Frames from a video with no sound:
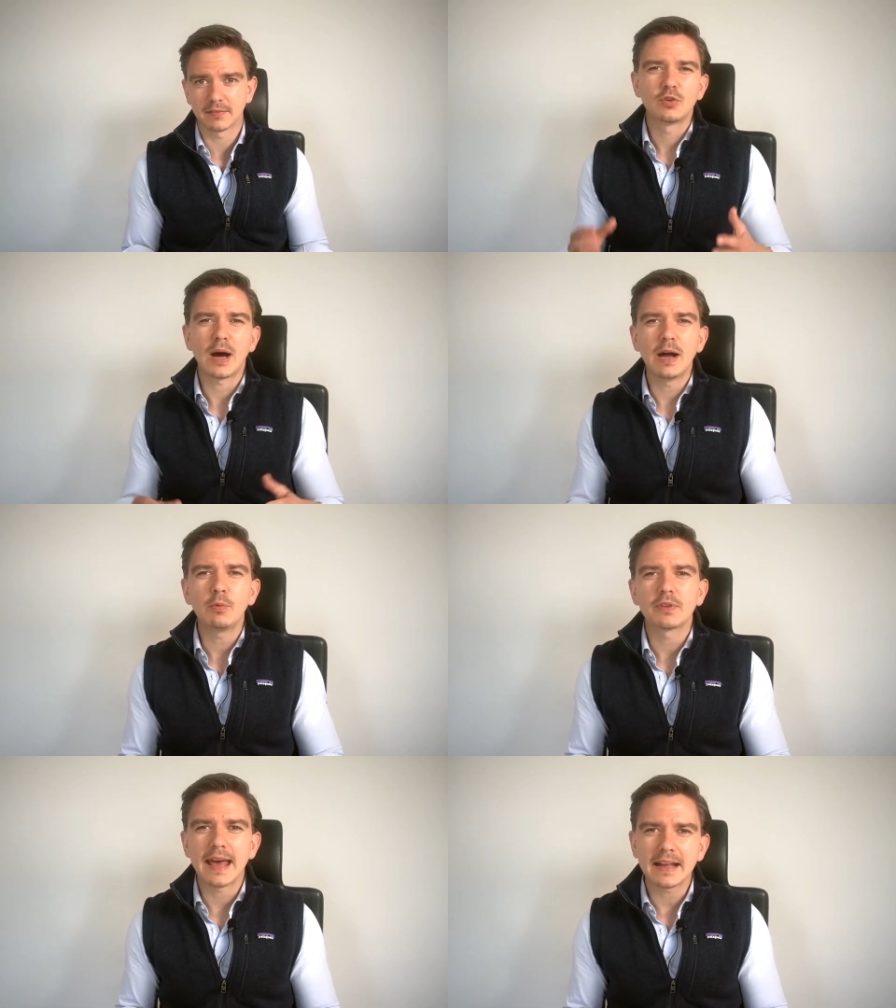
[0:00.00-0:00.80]
So I was
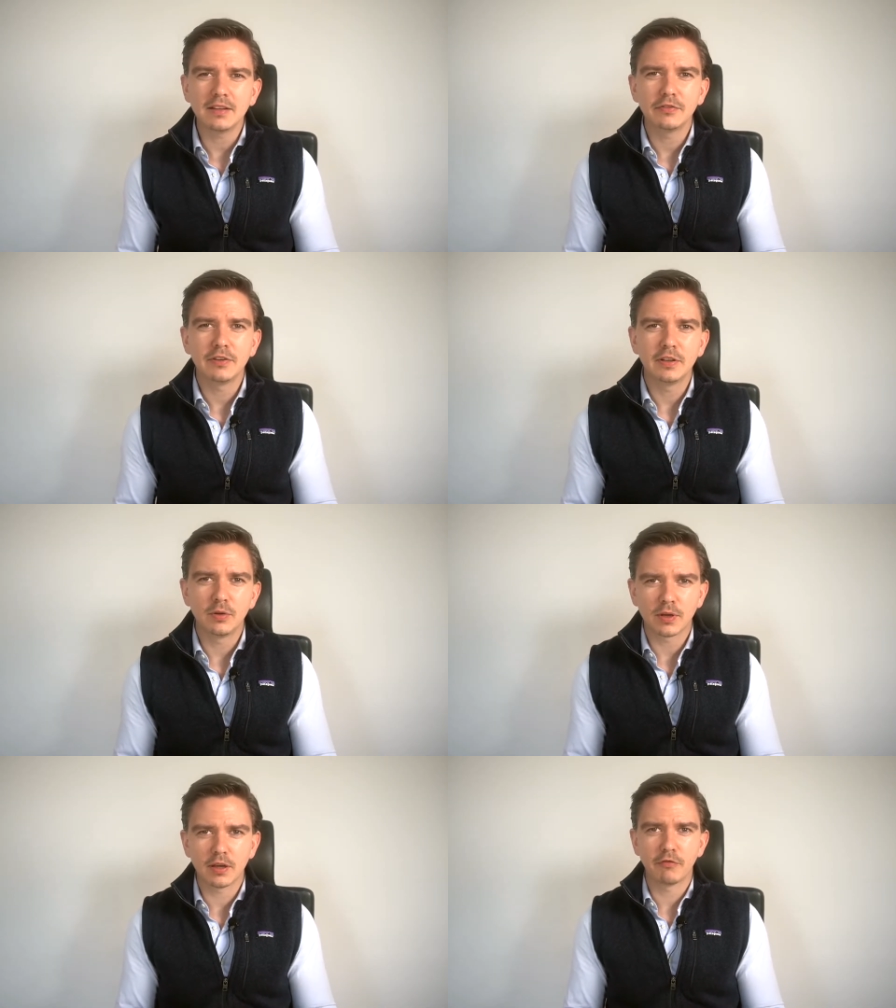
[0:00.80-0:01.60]
actively
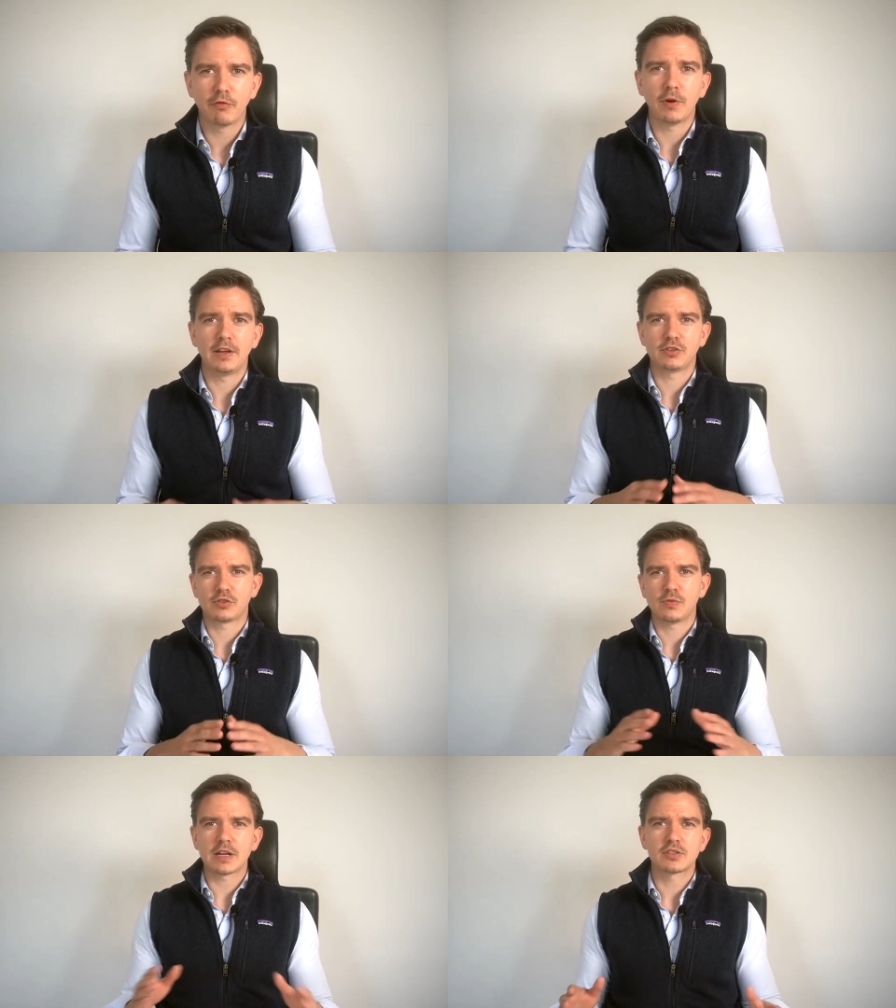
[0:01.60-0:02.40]
looking for a
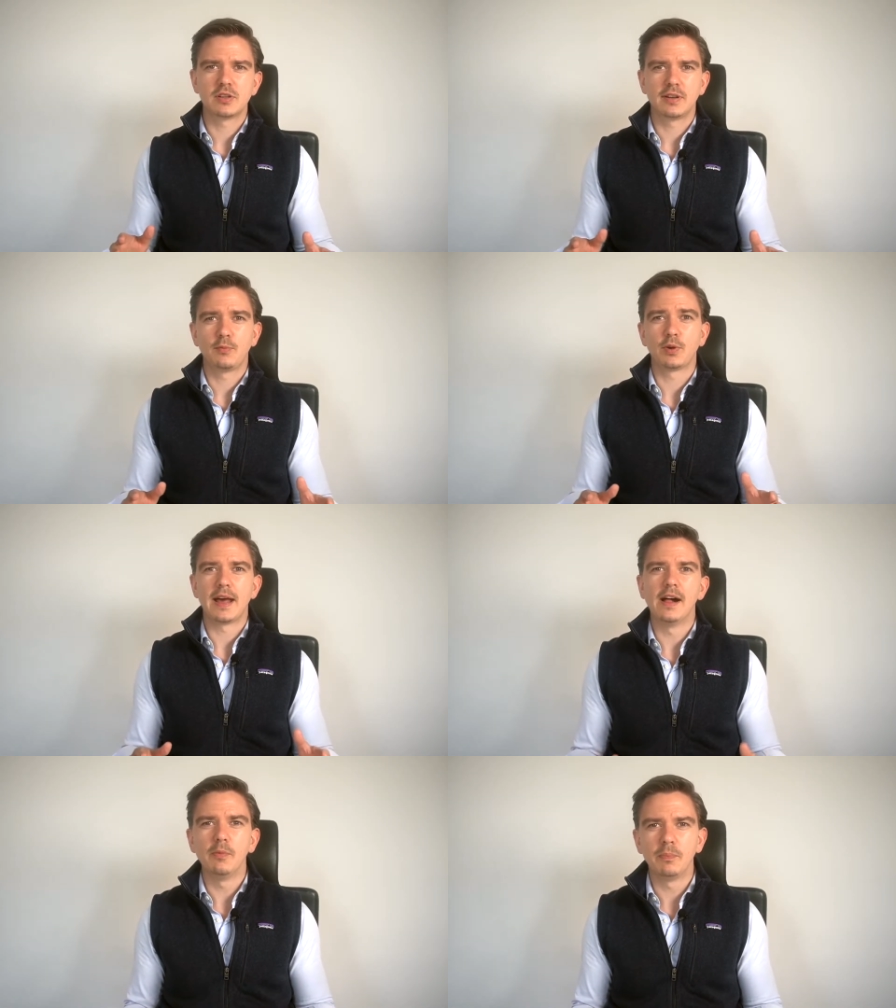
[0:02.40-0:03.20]
structure that would
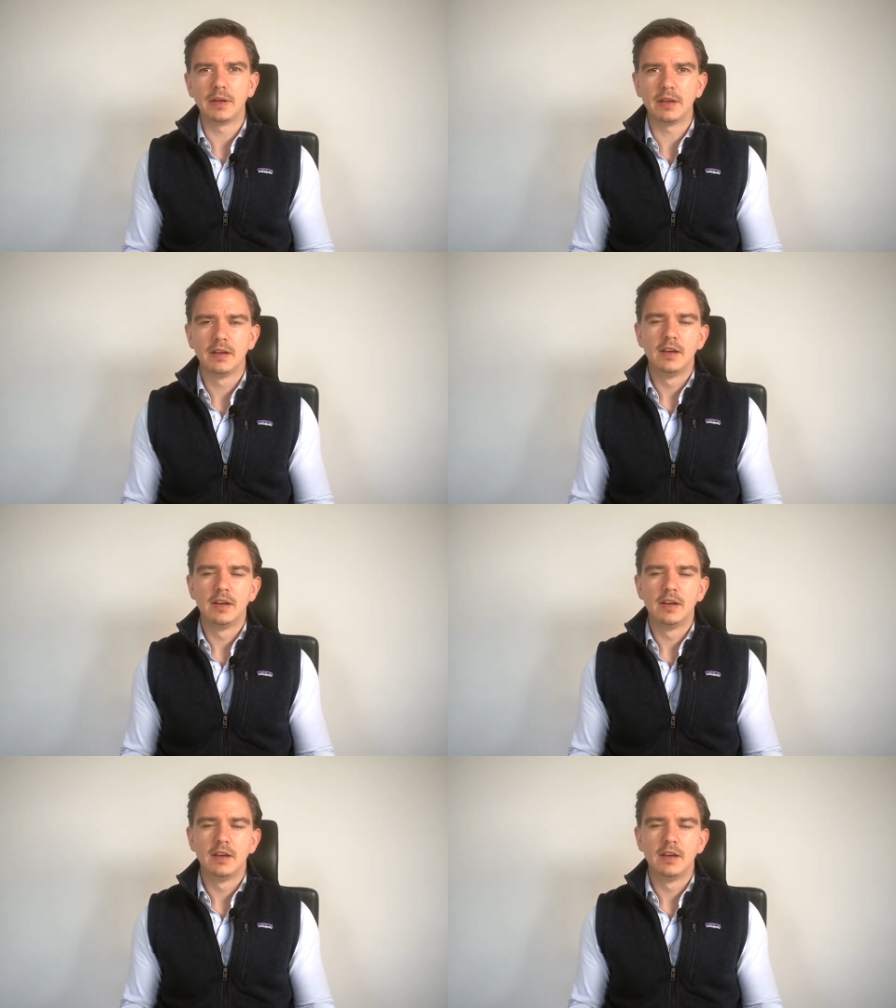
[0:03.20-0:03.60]
help me